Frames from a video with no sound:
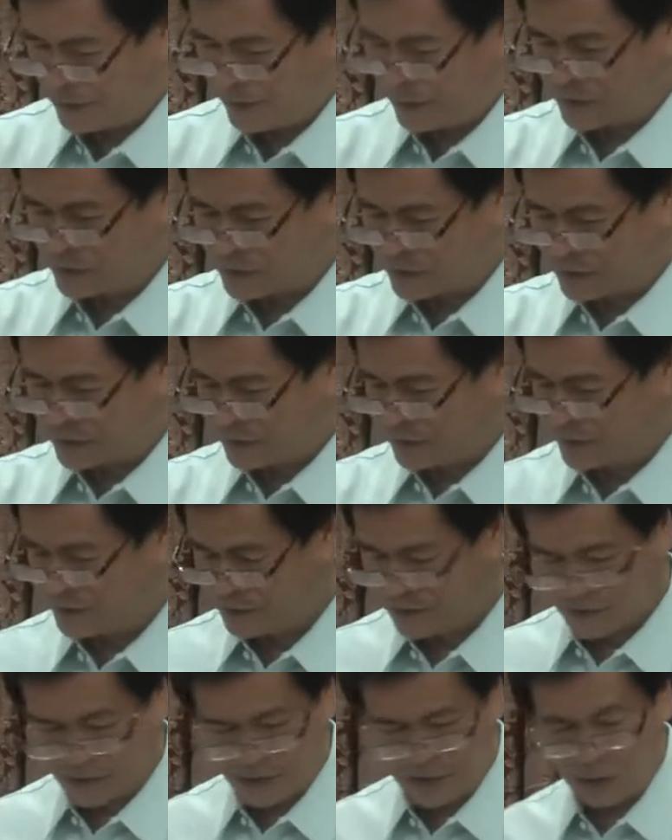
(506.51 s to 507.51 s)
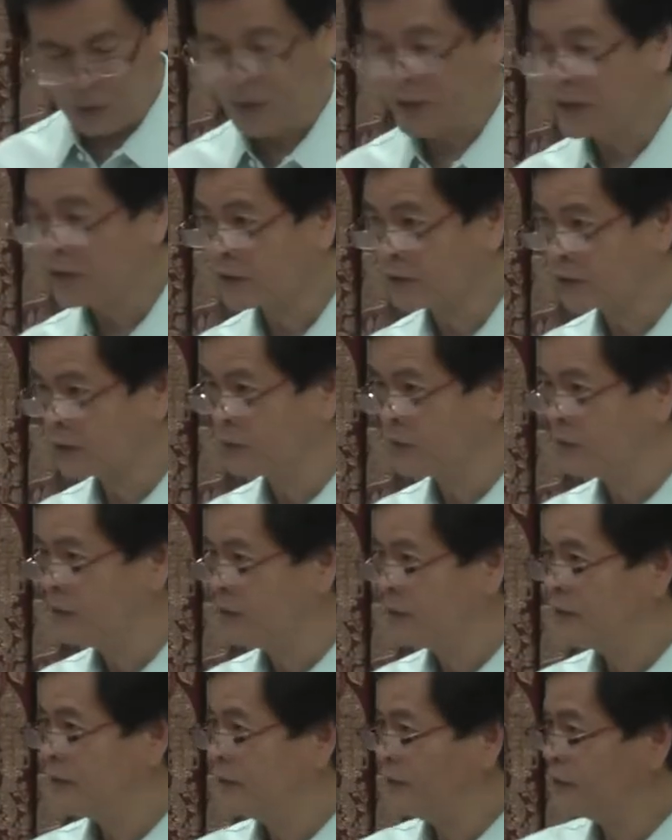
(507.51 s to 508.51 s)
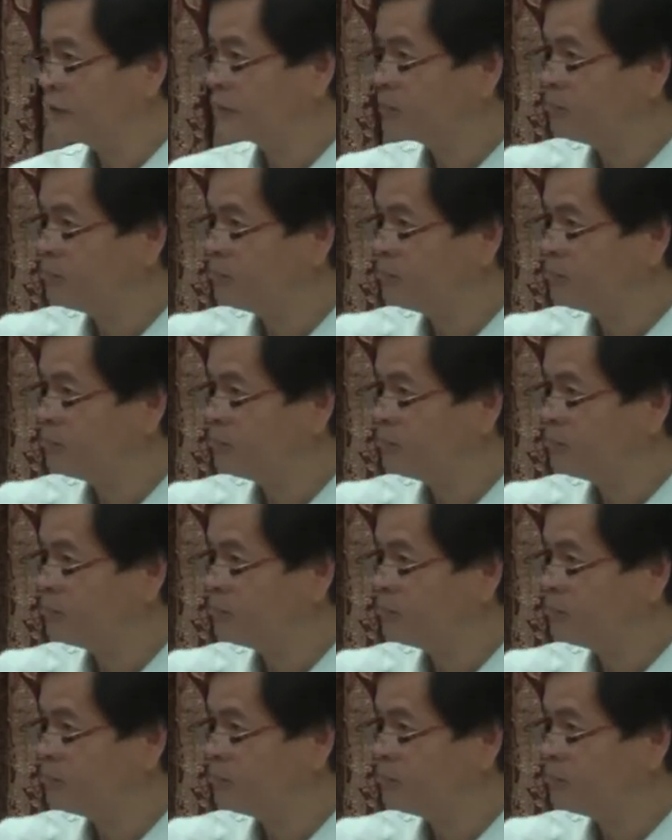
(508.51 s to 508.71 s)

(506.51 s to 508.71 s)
as he went through his